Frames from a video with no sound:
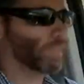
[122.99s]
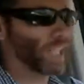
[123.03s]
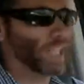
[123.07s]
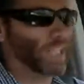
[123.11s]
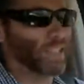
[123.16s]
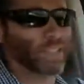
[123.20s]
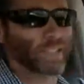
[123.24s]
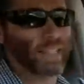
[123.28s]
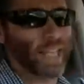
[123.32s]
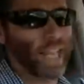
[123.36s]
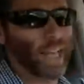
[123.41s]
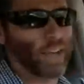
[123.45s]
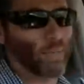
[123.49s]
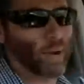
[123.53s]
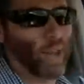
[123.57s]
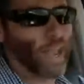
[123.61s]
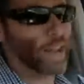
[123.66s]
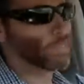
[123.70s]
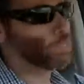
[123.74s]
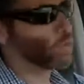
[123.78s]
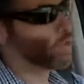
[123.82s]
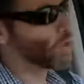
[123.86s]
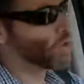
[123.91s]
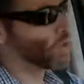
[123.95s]
It's 10
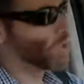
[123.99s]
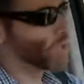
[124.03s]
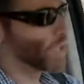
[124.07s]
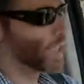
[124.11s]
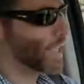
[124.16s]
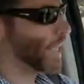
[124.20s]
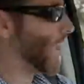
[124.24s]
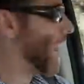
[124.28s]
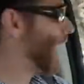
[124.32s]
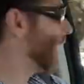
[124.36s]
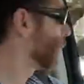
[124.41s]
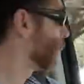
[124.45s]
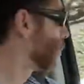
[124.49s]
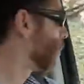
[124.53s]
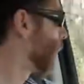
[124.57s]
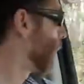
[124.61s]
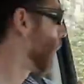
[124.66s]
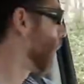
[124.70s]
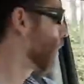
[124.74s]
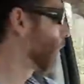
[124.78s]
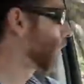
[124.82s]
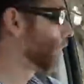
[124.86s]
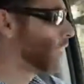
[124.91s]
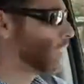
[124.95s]
grand more than the gas
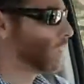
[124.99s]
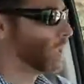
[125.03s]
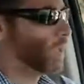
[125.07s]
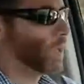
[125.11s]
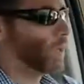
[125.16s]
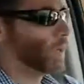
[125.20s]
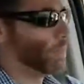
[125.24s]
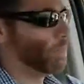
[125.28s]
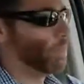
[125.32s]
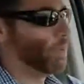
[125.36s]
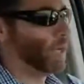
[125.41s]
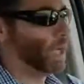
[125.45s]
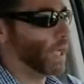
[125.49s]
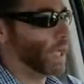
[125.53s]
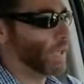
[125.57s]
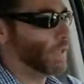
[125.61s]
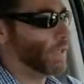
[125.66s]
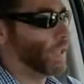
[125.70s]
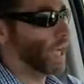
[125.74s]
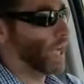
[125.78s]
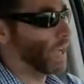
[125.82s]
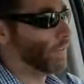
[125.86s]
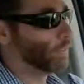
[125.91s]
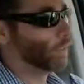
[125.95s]
truck, but
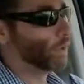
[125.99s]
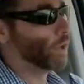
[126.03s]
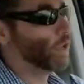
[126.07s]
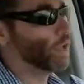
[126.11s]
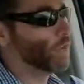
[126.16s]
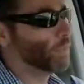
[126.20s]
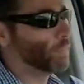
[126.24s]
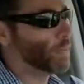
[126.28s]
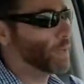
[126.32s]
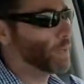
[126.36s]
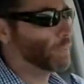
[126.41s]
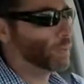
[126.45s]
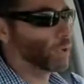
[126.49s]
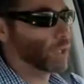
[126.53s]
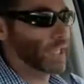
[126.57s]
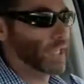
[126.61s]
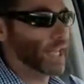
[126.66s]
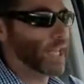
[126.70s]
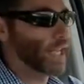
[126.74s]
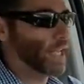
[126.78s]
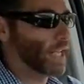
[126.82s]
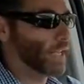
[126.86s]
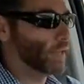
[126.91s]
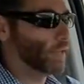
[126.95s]
I've heard of people
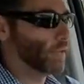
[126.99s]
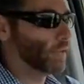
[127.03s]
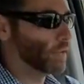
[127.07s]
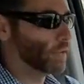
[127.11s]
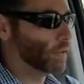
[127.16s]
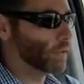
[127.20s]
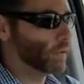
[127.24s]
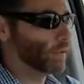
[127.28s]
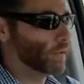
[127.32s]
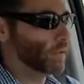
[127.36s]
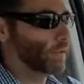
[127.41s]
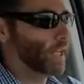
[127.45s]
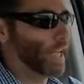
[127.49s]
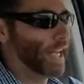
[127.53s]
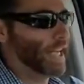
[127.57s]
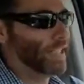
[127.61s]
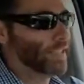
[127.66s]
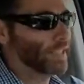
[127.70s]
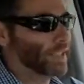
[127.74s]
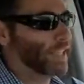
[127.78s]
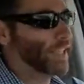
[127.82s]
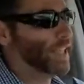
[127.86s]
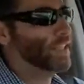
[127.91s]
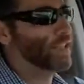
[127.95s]
getting
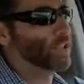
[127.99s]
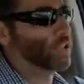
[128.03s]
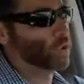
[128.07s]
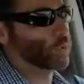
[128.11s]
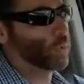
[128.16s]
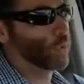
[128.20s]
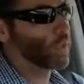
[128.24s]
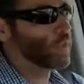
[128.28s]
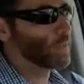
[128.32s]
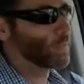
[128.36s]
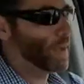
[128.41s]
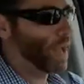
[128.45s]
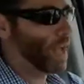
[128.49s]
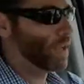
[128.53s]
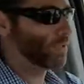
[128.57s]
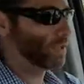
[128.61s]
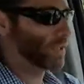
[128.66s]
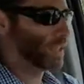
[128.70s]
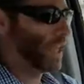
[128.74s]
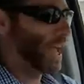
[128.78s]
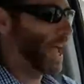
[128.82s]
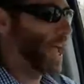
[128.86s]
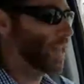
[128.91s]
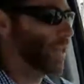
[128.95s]
18 to 20 miles a
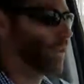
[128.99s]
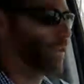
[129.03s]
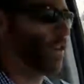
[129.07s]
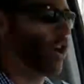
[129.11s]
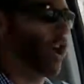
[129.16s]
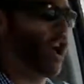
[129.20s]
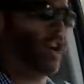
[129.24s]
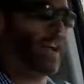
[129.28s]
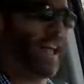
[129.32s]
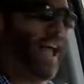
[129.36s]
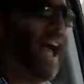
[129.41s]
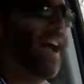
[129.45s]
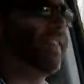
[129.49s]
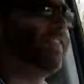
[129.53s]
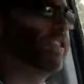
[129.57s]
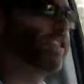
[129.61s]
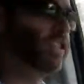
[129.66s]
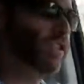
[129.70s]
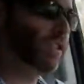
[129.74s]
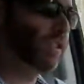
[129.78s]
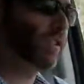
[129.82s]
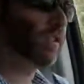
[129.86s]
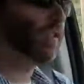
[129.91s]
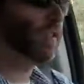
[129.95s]
gallon on
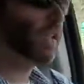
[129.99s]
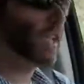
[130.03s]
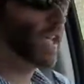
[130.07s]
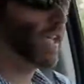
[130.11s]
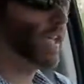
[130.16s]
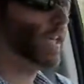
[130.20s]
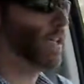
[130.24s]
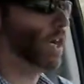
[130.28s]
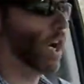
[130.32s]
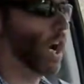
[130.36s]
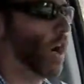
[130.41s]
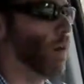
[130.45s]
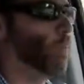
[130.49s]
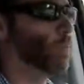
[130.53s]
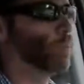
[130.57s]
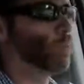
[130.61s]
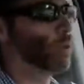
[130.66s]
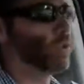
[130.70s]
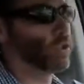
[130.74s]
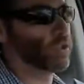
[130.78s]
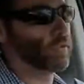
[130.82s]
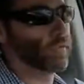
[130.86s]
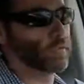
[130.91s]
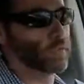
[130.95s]
average in this thing, and
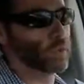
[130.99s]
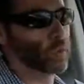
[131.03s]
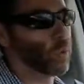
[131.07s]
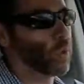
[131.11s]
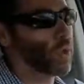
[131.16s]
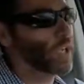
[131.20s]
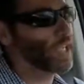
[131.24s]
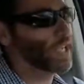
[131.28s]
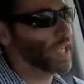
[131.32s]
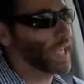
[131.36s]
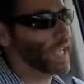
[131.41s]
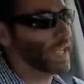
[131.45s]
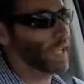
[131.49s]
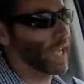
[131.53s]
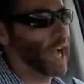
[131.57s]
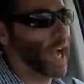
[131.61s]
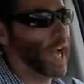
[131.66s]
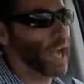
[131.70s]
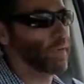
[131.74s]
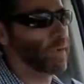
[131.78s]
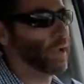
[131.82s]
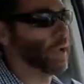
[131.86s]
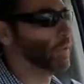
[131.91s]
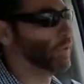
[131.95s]
upwards of 28
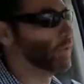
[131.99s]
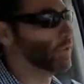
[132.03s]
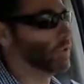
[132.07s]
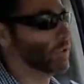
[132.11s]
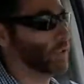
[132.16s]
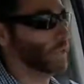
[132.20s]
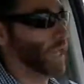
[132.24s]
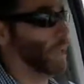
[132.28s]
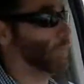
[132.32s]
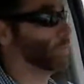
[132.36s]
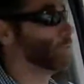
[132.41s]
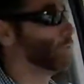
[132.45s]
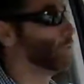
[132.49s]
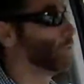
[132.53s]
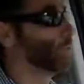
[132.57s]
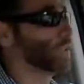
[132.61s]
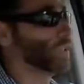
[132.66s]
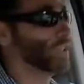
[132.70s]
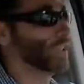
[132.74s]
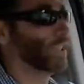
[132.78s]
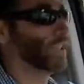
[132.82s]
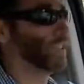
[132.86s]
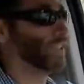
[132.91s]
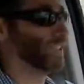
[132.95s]
highway, which is absolutely
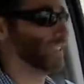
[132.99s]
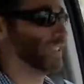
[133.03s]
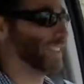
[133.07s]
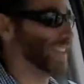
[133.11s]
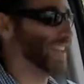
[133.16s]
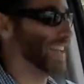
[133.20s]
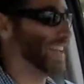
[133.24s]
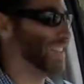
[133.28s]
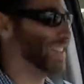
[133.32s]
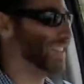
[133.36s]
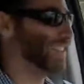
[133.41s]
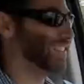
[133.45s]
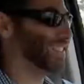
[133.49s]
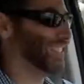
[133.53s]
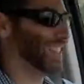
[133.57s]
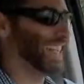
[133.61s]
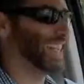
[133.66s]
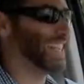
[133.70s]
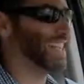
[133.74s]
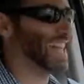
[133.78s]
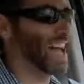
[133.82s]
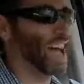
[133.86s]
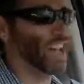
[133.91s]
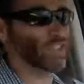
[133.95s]
ridiculous. Again, this is
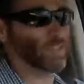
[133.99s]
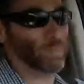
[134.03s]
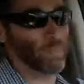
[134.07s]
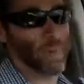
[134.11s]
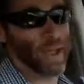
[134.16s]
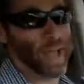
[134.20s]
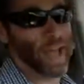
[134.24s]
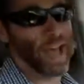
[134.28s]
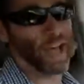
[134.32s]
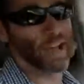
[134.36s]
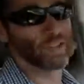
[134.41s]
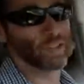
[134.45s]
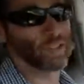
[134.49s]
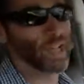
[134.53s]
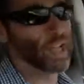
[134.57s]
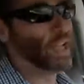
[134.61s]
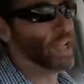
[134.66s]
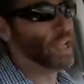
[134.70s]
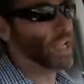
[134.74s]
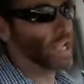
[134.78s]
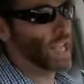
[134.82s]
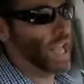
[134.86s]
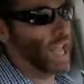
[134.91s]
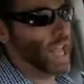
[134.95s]
8,000 pounds
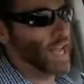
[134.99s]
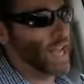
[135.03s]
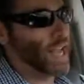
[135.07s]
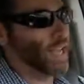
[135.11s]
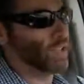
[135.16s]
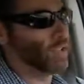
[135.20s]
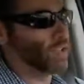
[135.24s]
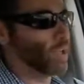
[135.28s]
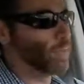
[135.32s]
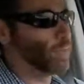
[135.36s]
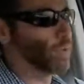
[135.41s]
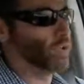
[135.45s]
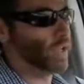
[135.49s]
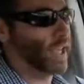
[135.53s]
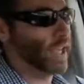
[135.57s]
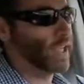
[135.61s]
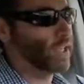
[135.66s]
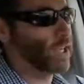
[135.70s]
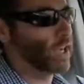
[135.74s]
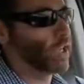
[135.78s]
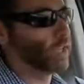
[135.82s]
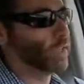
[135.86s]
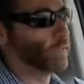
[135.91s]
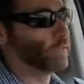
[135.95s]
and has almost
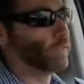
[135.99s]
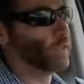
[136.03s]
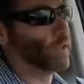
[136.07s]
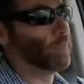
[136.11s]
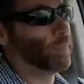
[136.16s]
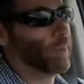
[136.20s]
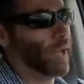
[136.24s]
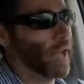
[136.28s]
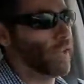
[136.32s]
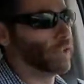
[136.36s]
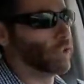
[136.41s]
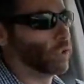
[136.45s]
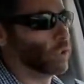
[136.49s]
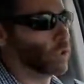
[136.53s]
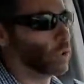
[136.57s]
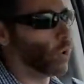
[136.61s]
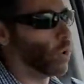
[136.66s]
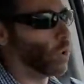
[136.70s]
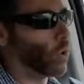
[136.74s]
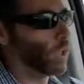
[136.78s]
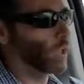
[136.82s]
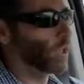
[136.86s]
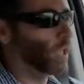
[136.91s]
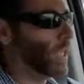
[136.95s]
800 foot-pounds of
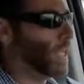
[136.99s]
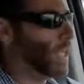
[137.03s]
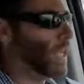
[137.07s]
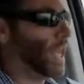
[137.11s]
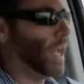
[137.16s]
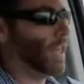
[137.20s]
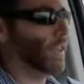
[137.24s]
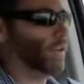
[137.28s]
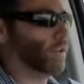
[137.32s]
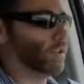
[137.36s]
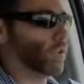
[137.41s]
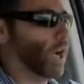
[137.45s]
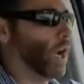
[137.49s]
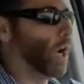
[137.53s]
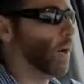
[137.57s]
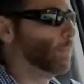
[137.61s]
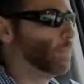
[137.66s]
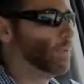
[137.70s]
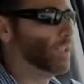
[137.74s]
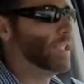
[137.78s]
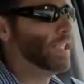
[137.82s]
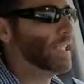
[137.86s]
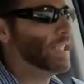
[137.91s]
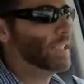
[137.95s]
torque, and there's
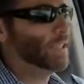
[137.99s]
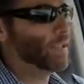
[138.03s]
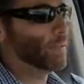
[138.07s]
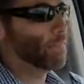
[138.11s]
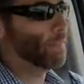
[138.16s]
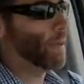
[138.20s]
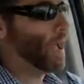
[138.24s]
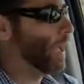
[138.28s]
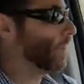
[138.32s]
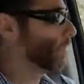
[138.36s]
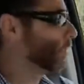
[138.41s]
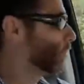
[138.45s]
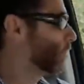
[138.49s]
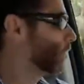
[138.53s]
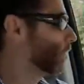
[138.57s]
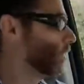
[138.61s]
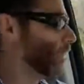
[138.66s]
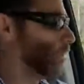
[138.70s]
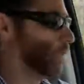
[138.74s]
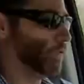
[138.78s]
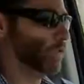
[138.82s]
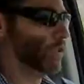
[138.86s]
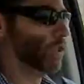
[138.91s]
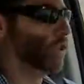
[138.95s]
umpteen amounts
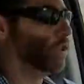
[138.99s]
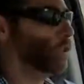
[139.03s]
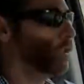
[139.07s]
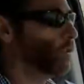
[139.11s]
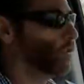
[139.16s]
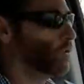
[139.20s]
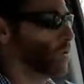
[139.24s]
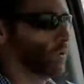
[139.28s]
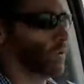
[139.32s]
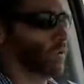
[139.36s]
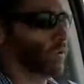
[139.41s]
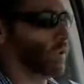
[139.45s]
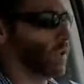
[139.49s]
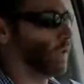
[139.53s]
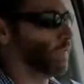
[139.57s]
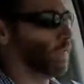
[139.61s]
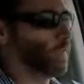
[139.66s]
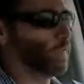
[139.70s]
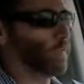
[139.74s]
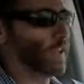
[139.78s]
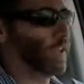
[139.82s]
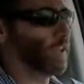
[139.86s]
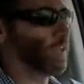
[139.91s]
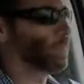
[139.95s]
of tunes and stuff
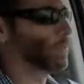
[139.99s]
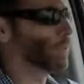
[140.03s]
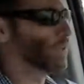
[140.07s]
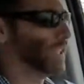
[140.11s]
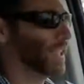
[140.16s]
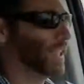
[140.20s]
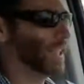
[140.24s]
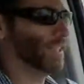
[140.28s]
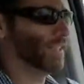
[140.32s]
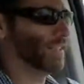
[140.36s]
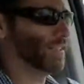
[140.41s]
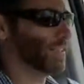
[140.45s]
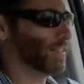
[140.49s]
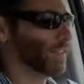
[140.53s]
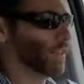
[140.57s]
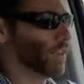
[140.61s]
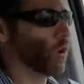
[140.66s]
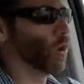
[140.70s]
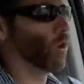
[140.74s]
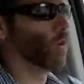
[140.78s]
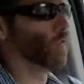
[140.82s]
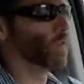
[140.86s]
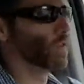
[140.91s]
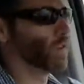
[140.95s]
available to get this
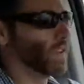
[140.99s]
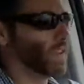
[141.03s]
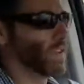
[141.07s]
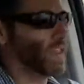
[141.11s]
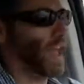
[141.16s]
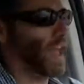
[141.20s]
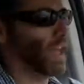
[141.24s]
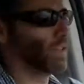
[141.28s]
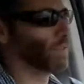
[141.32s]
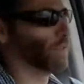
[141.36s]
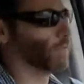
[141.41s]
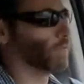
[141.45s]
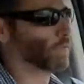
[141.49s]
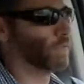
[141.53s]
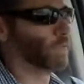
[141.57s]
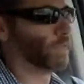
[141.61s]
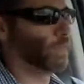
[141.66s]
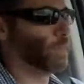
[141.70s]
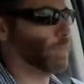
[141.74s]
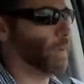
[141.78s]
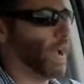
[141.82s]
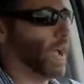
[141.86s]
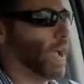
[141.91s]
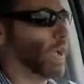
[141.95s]
thing over 1,000
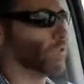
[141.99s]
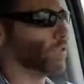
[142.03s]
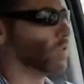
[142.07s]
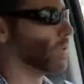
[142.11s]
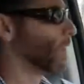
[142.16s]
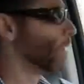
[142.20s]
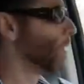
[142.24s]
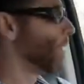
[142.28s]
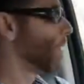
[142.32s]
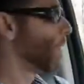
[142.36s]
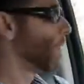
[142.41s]
foot-pounds.